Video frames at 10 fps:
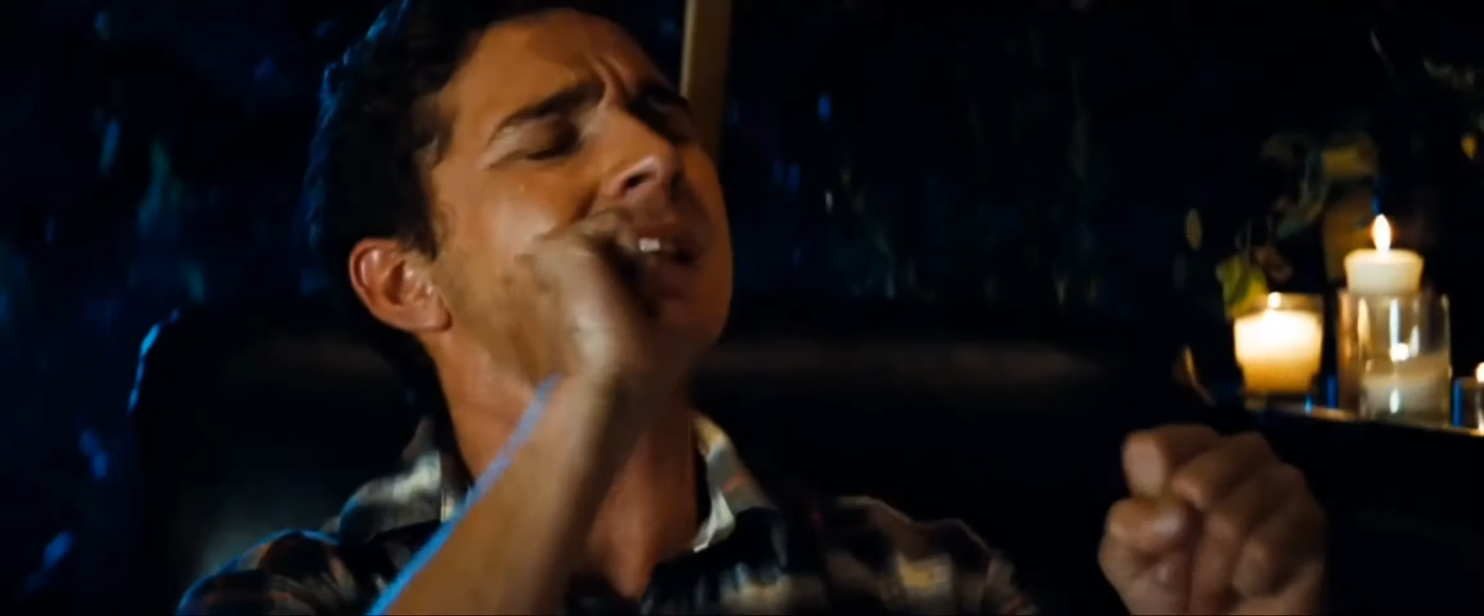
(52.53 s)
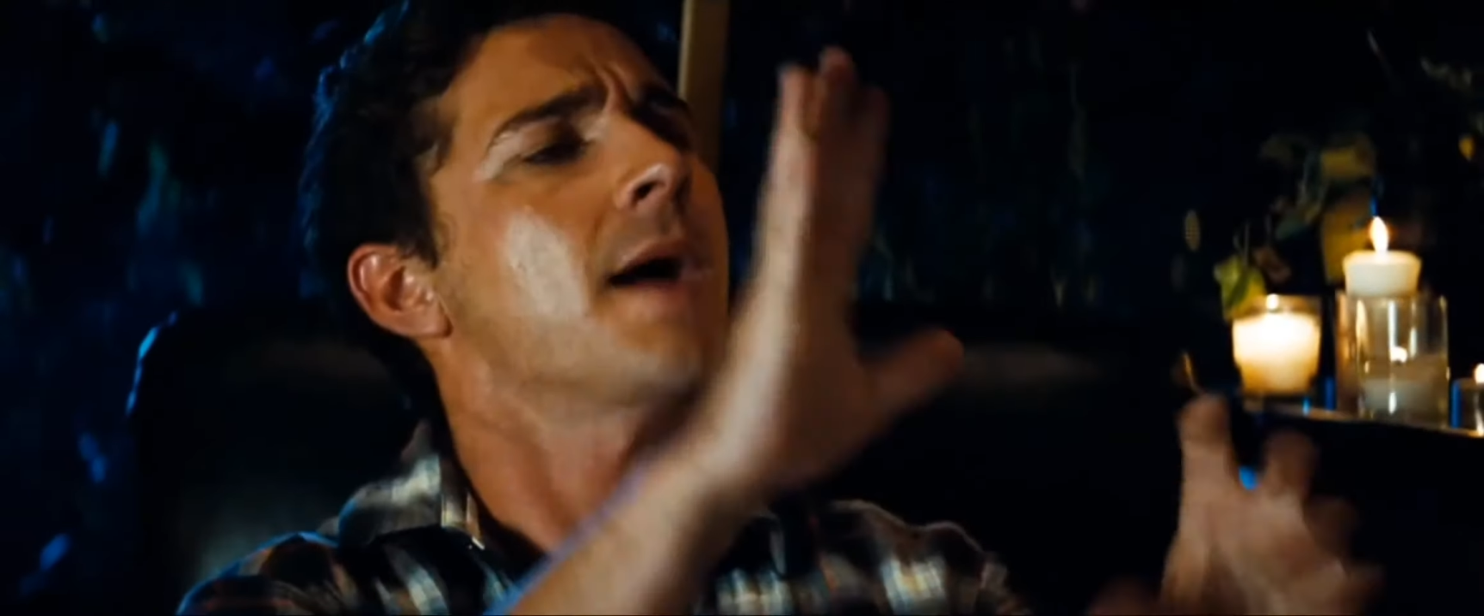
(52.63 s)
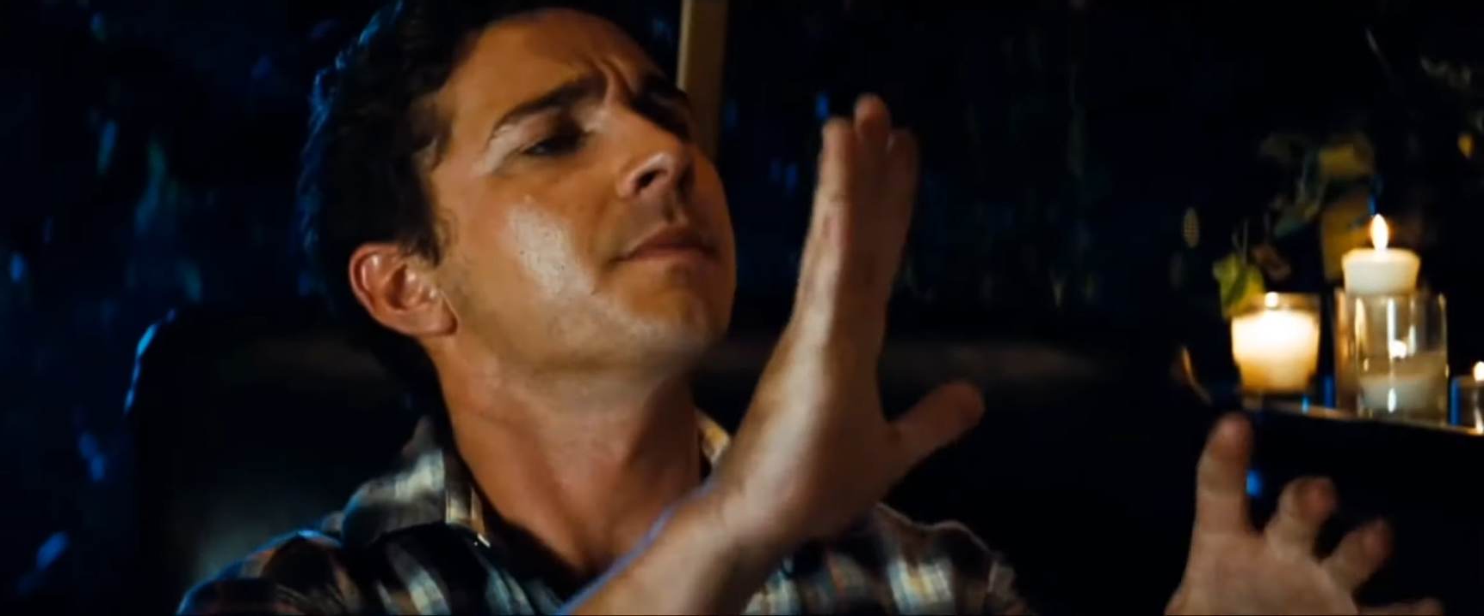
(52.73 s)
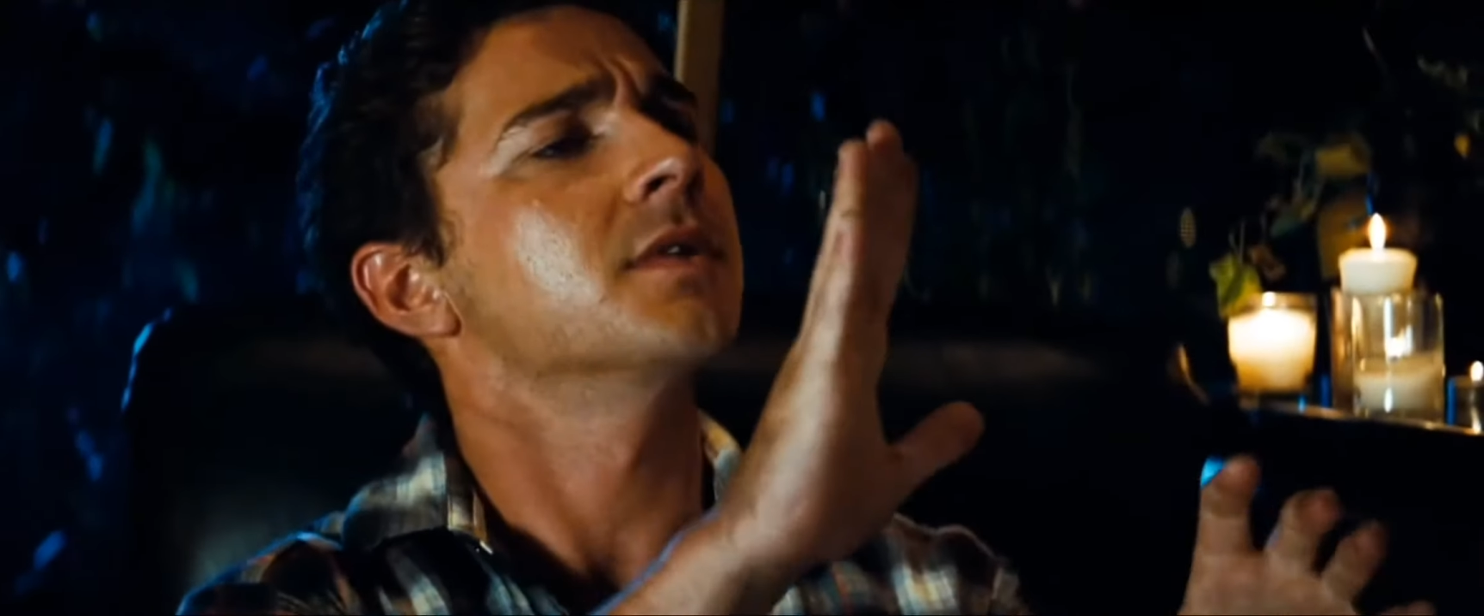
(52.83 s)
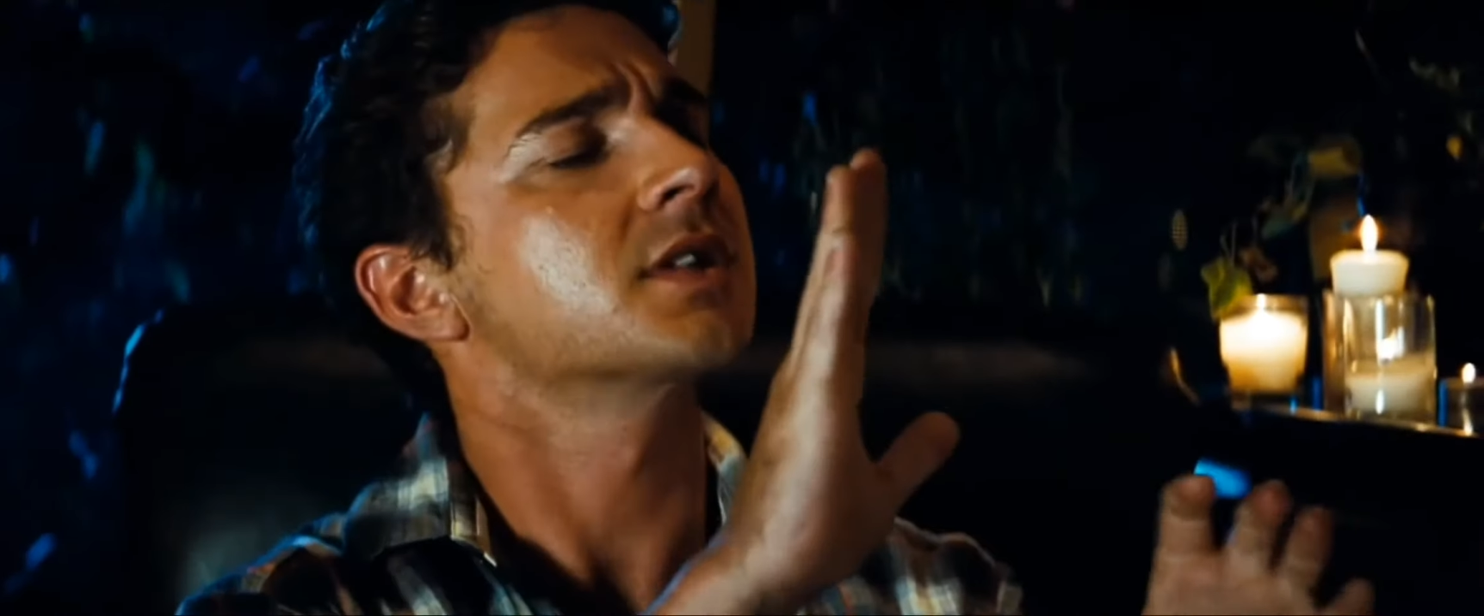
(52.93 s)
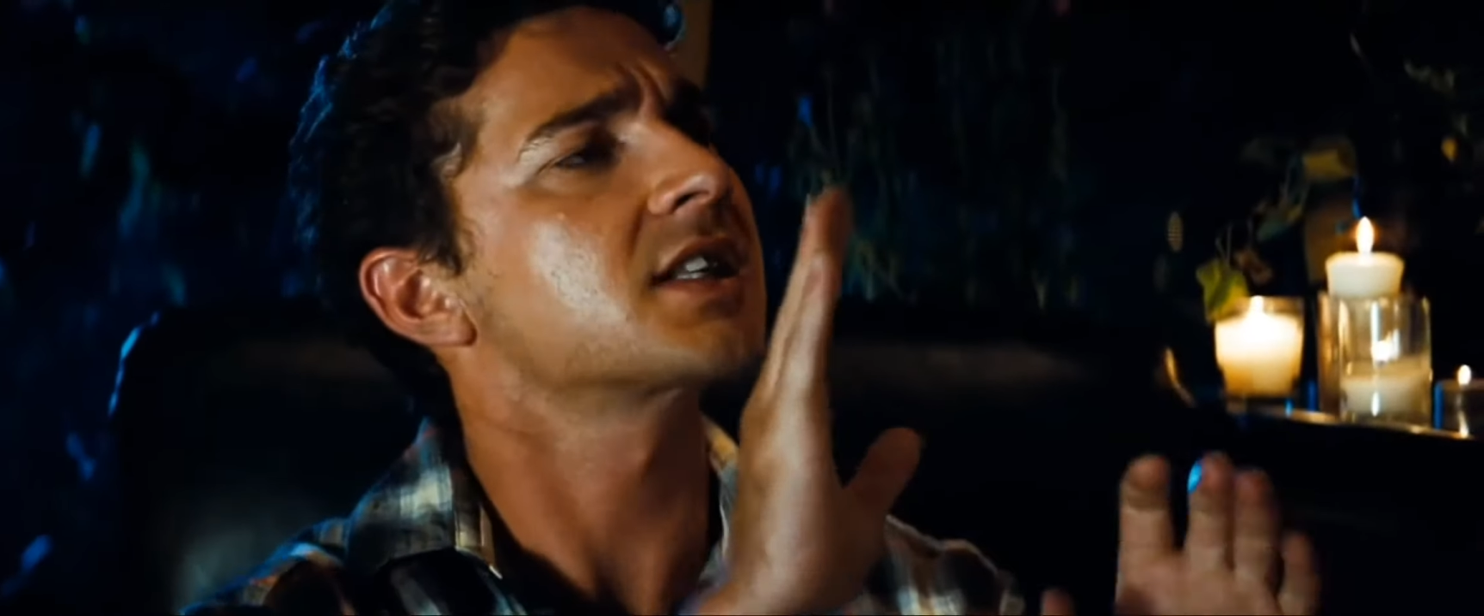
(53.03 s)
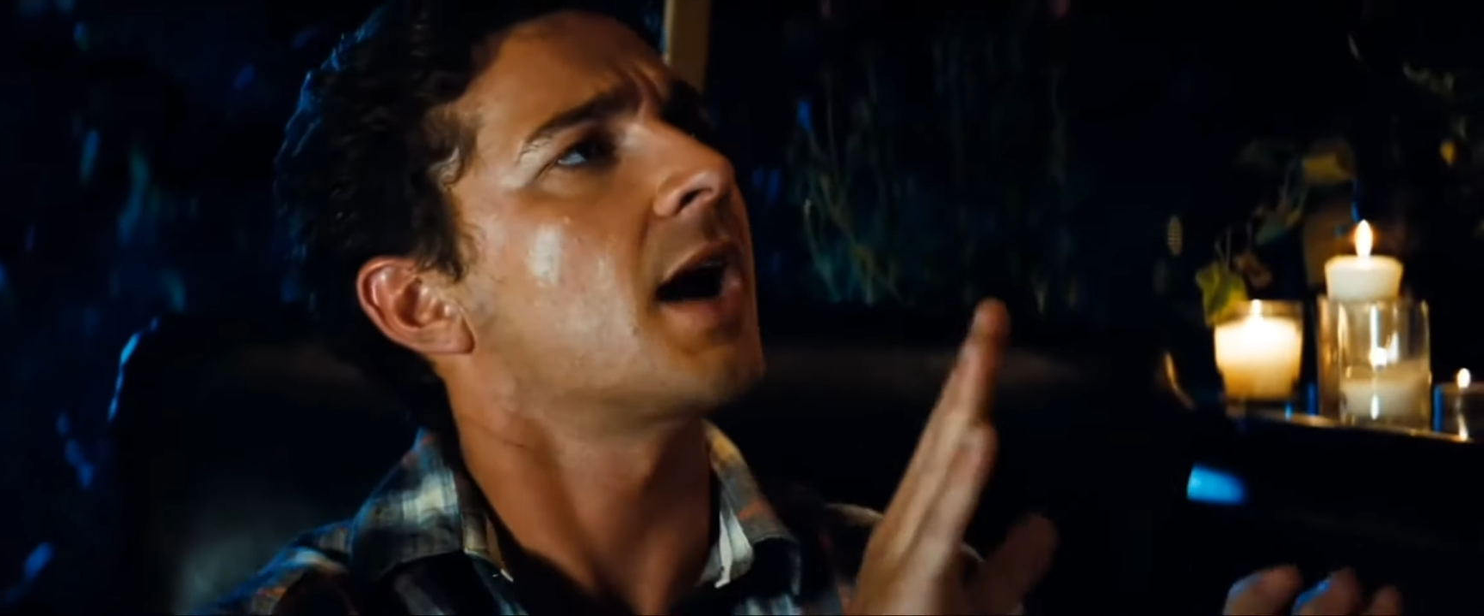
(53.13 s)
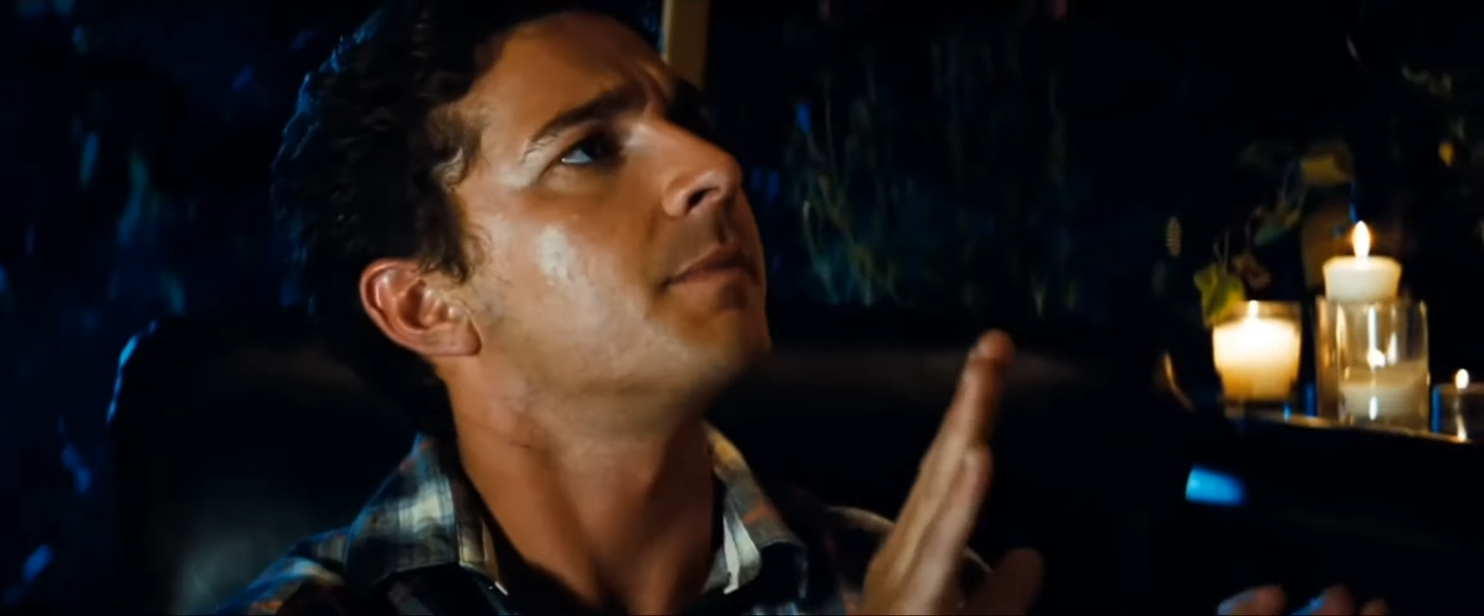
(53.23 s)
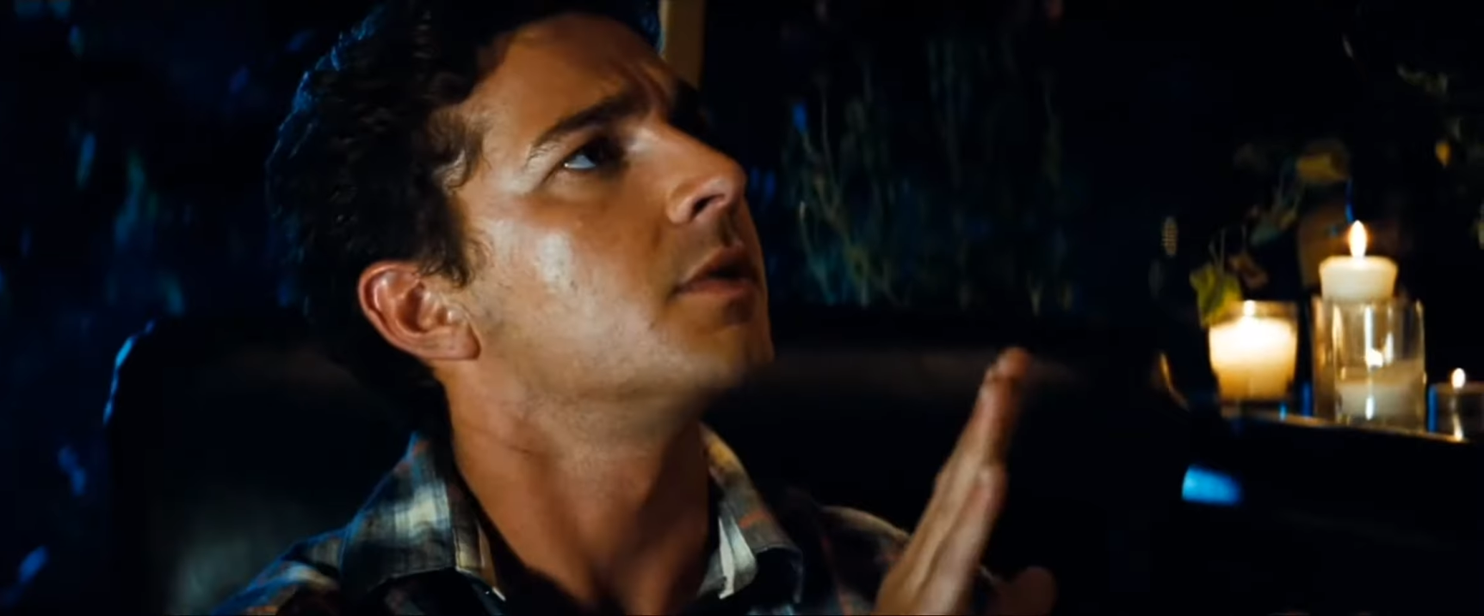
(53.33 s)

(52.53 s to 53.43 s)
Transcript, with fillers: No, stop, stop.